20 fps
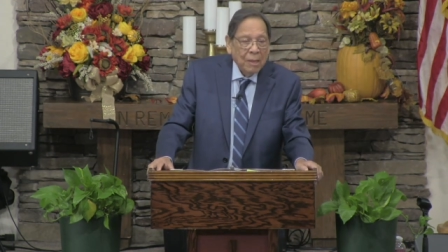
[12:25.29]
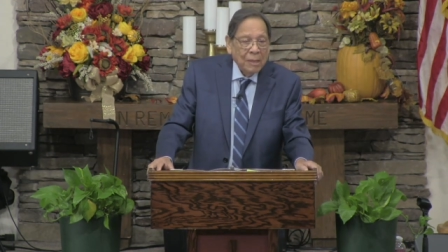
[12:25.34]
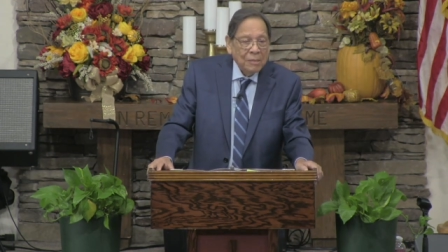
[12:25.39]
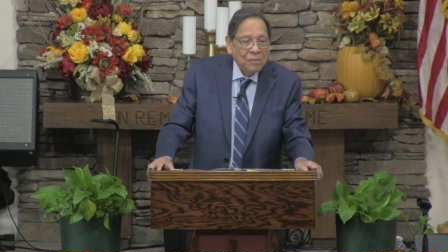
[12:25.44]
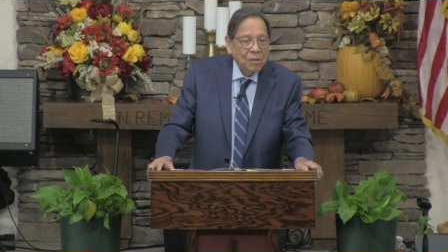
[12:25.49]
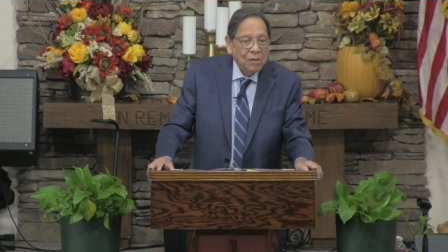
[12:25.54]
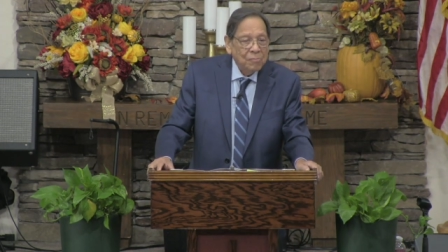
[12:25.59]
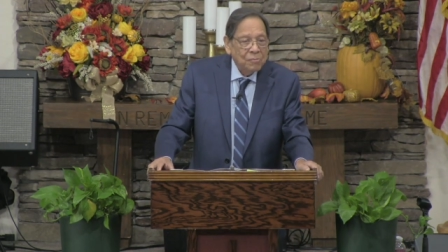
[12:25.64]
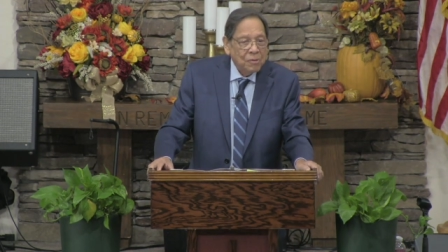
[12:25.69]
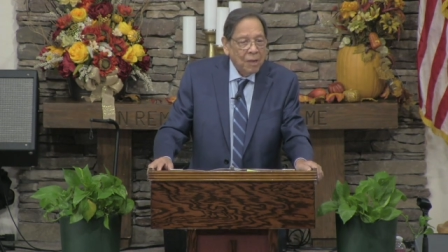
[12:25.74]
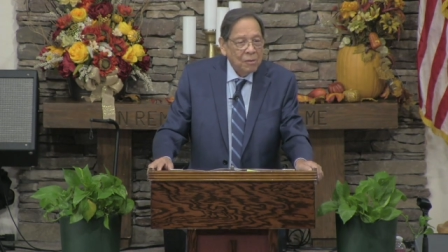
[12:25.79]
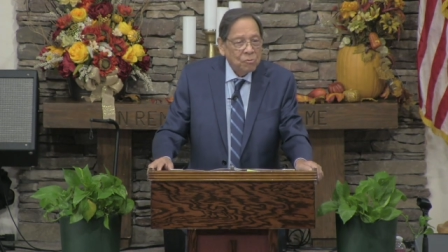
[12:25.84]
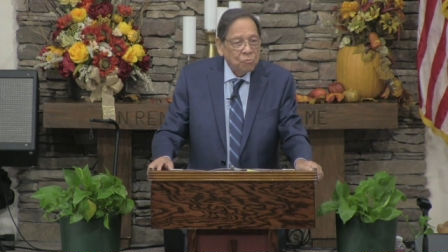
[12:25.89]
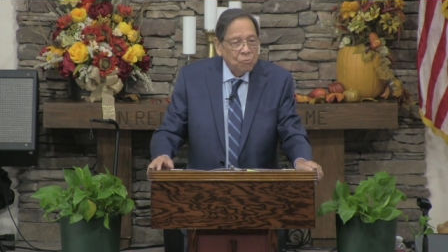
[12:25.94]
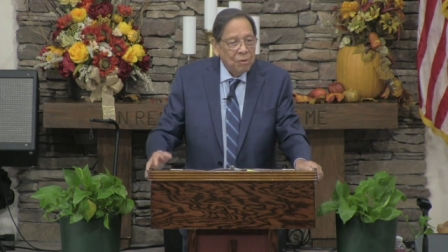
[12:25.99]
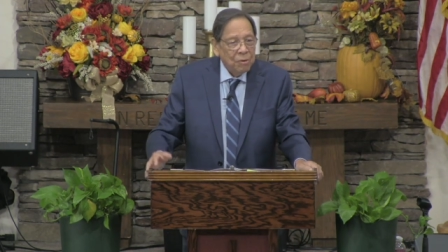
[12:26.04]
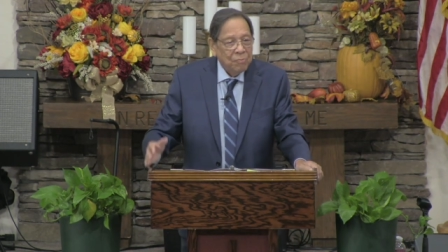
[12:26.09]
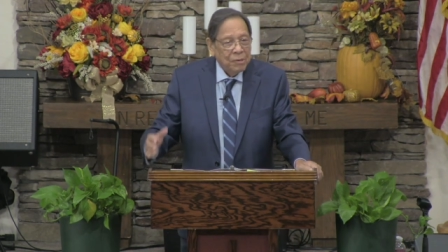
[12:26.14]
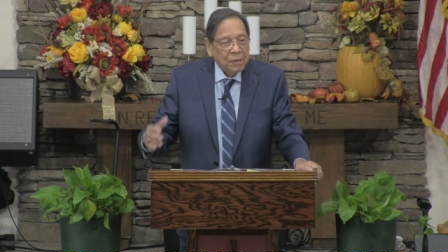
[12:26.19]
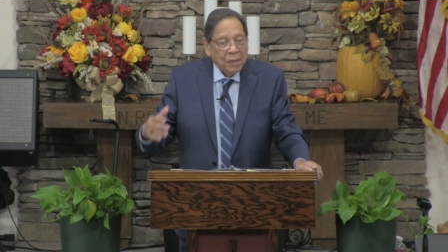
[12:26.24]
And
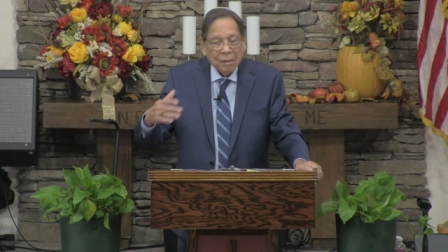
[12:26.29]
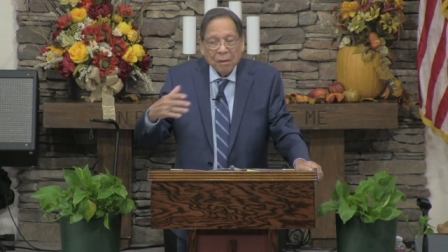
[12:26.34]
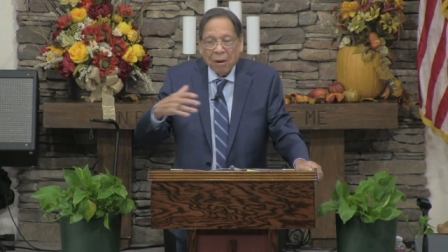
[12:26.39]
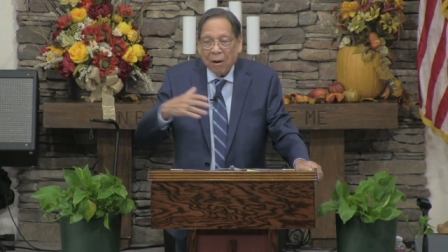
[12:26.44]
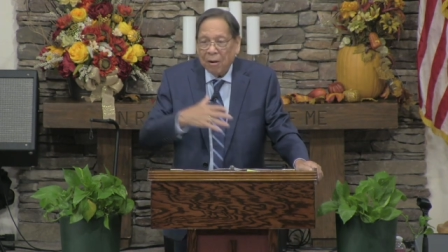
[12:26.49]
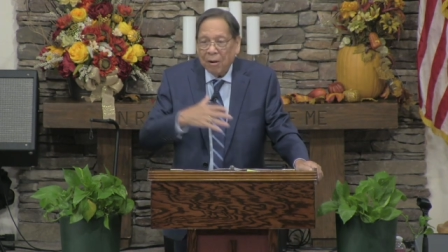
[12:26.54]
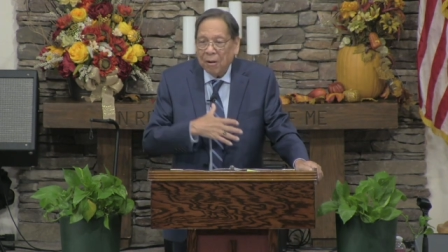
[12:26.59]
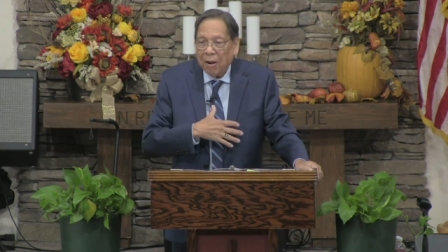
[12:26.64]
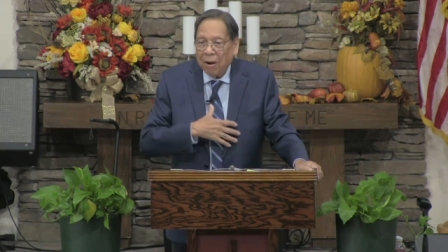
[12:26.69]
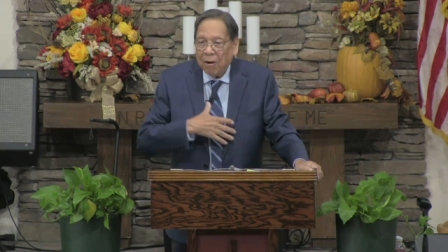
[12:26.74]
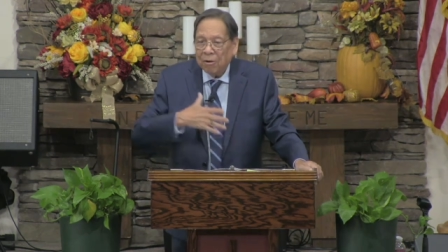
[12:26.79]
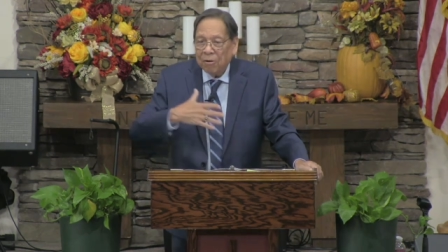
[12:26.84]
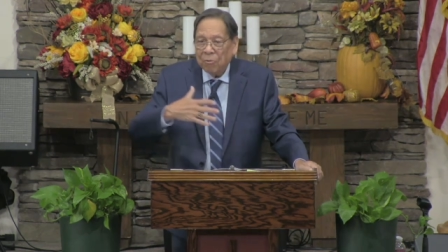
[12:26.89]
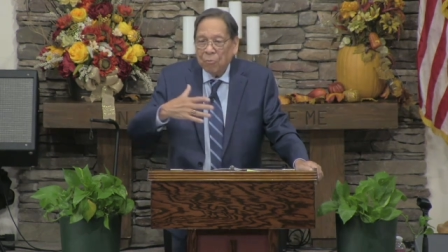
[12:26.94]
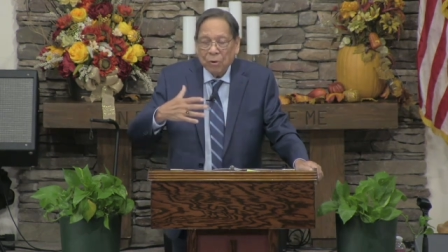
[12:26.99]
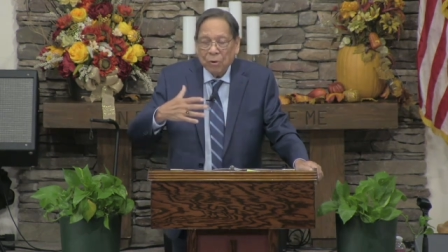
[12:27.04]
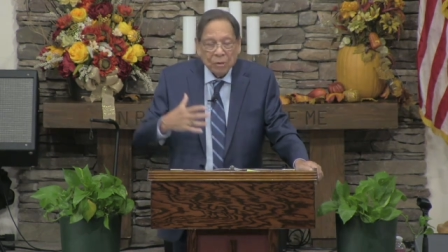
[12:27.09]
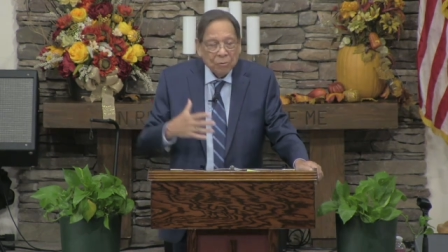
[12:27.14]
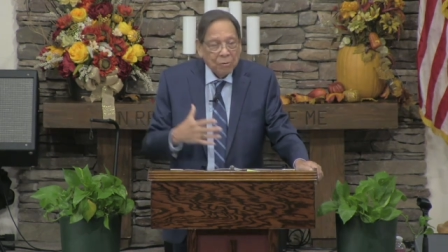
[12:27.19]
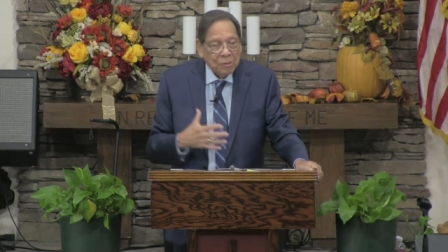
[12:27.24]
sometimes we even get hard hearted
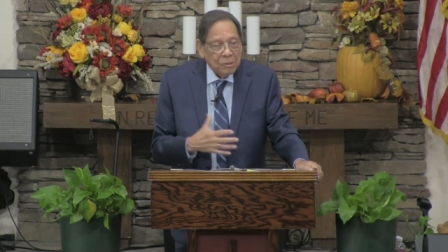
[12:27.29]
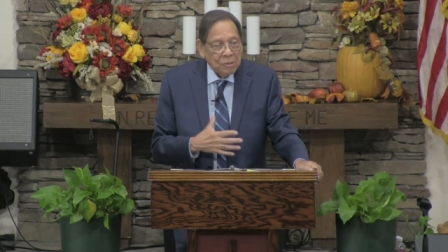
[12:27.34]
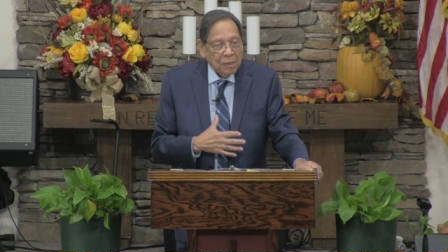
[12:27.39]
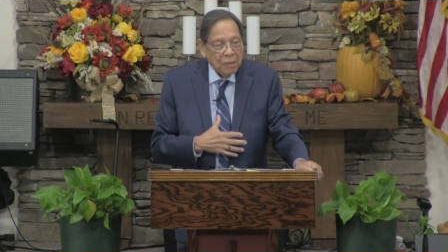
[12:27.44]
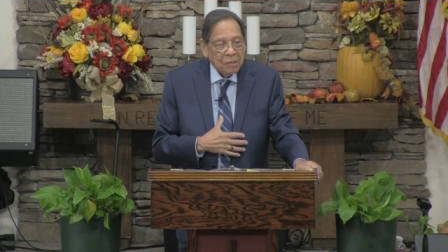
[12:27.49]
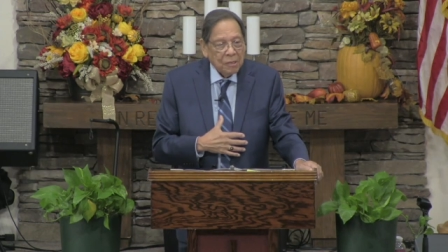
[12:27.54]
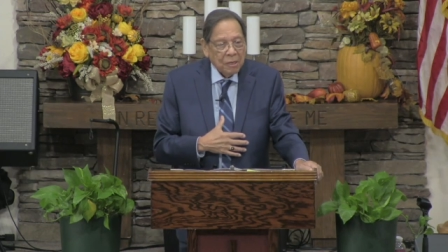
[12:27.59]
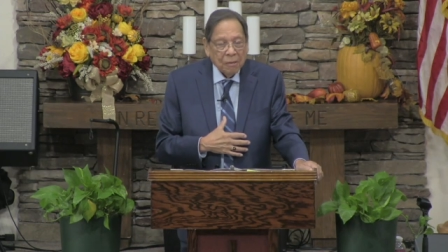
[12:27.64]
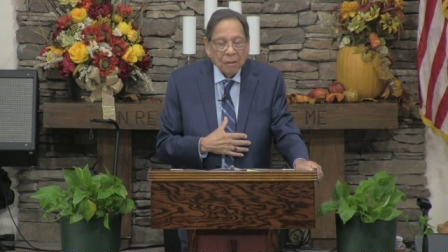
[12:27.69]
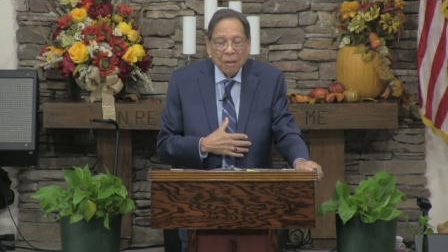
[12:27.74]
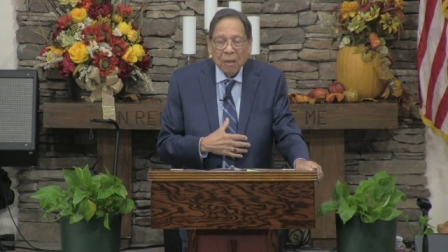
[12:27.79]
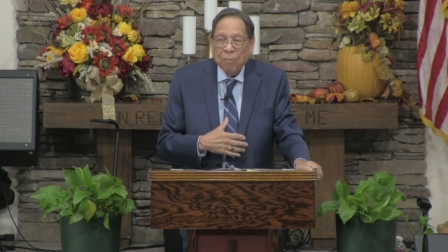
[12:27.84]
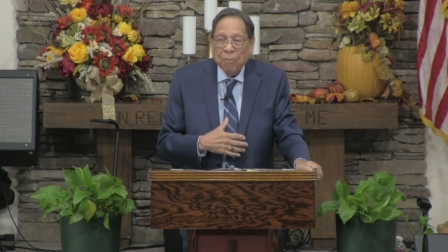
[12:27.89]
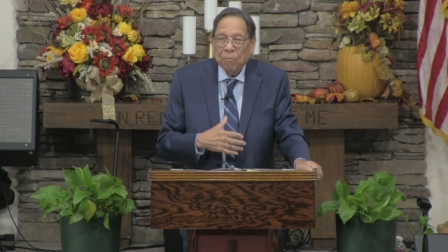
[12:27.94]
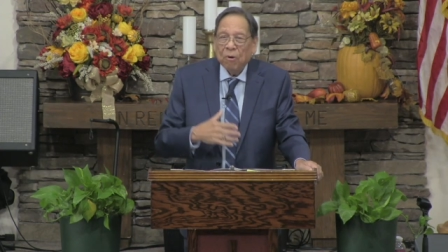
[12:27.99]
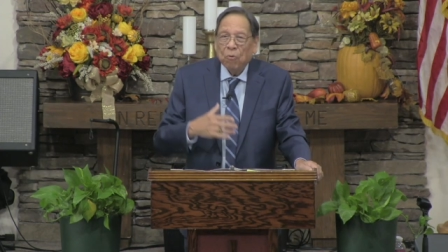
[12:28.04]
and want to reject it.